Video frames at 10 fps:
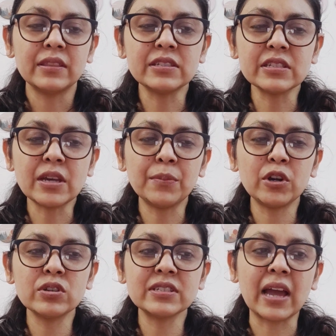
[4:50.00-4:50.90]
This is
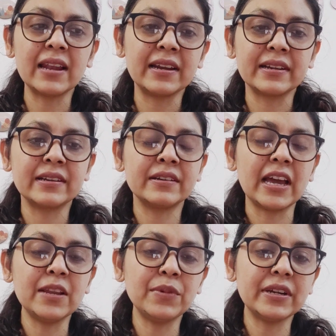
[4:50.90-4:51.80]
somebody who is silent.
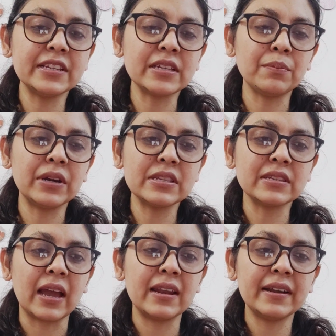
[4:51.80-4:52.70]
Deliberately somebody is
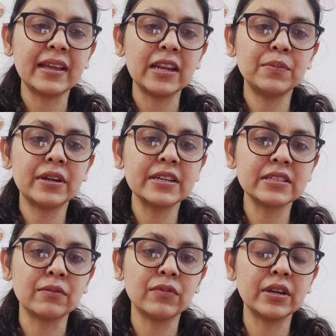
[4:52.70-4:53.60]
silent. Deliberately
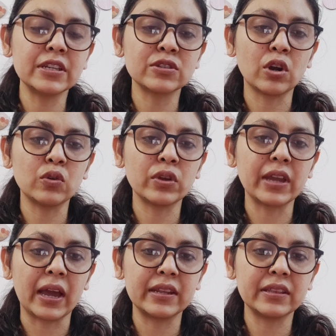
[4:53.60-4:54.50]
someone is not
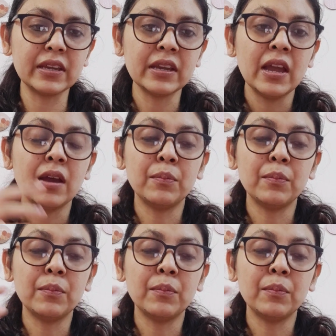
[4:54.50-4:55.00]
doing anything.